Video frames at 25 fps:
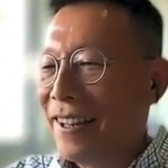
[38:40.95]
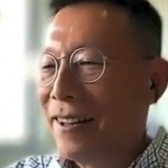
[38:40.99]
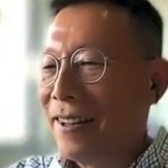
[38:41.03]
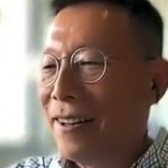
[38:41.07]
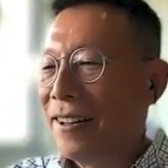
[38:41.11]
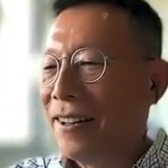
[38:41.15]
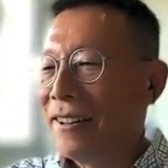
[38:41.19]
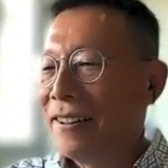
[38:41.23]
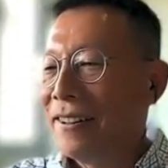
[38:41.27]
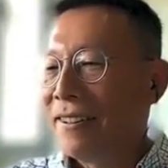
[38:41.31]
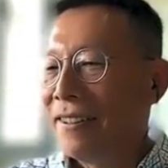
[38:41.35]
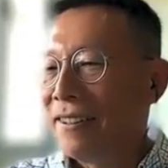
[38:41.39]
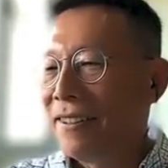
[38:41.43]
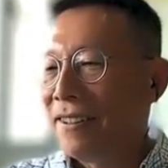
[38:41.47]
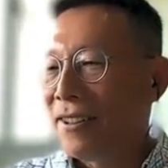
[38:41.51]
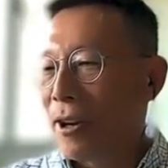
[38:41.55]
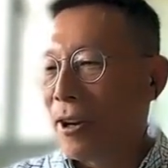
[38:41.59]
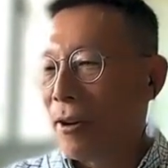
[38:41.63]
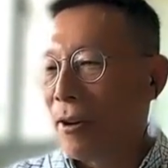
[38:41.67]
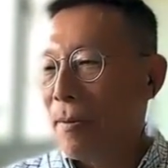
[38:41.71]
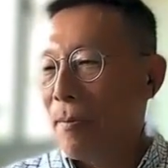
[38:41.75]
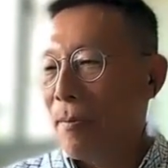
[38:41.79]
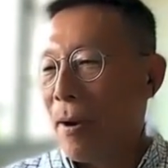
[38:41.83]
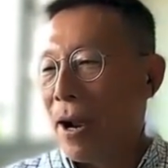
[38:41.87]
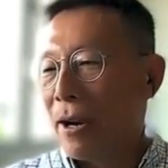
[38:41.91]
yeah
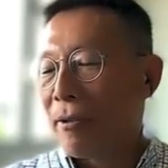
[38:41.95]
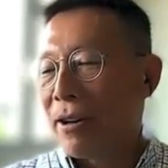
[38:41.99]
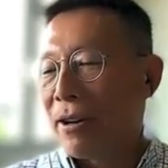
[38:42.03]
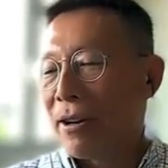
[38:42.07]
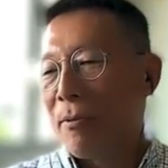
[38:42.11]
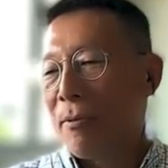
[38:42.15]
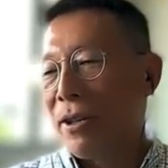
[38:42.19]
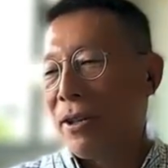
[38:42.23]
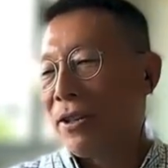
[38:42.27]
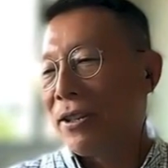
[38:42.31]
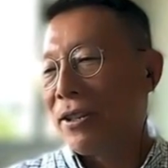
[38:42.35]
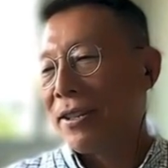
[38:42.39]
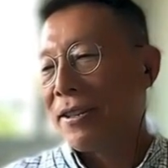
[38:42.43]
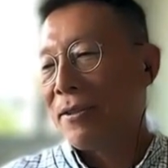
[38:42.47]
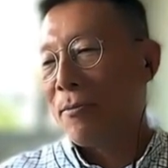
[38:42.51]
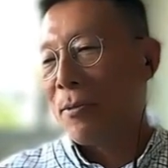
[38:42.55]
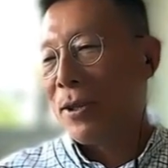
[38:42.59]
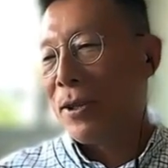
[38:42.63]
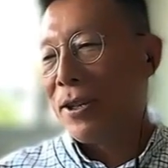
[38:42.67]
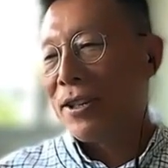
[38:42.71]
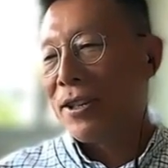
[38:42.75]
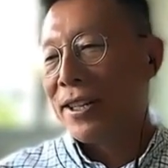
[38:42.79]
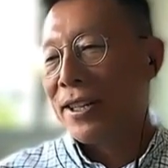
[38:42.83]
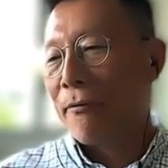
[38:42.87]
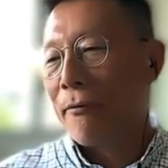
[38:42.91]
sorry margaret we
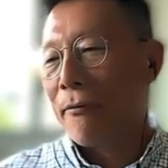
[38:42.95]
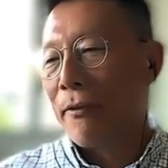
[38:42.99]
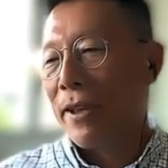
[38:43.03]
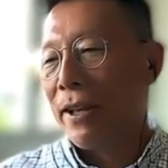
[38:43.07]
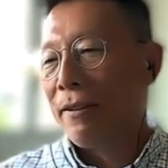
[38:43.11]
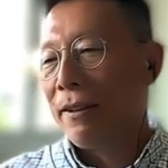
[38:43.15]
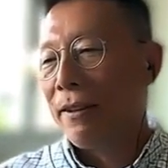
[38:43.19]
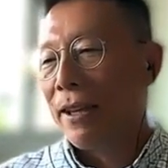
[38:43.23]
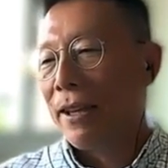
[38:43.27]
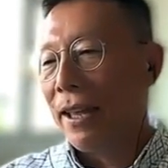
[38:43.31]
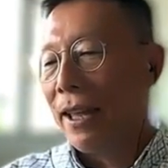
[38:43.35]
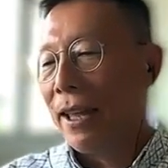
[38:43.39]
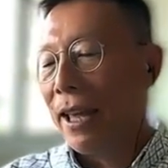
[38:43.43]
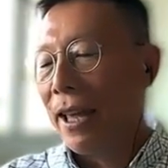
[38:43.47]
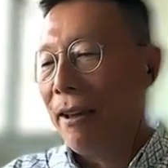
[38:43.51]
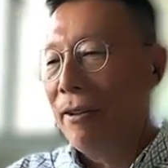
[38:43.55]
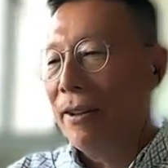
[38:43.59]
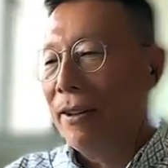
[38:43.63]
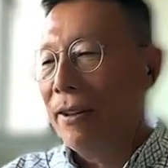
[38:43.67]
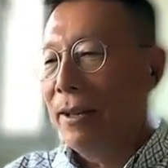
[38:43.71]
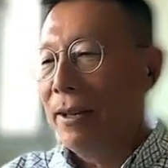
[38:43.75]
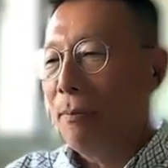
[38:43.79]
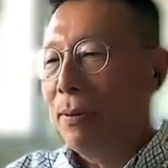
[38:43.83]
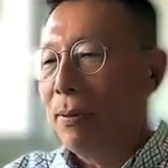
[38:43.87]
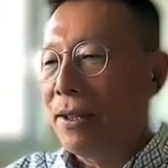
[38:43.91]
just we just filled a
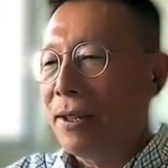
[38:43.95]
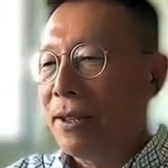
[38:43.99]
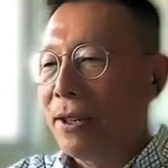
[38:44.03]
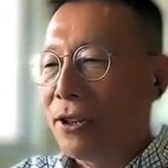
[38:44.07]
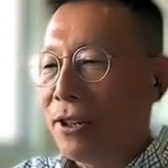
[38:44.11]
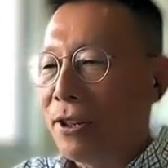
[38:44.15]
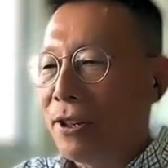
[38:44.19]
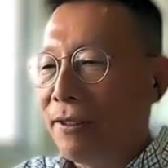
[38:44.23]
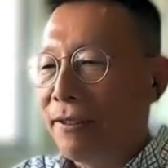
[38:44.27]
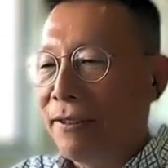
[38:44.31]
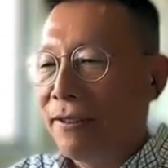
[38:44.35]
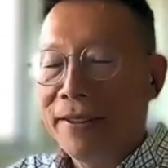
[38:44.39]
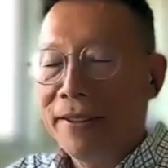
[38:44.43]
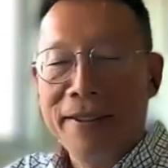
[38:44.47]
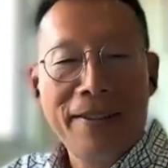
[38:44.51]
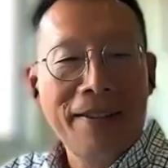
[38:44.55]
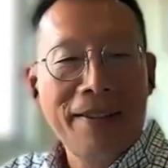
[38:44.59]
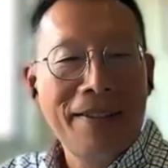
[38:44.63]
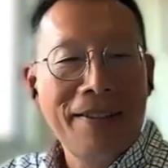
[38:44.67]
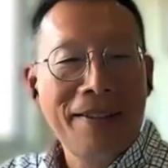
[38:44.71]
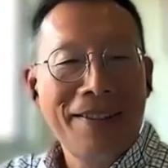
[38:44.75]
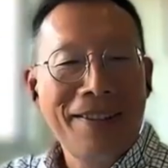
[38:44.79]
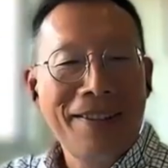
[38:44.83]
and d position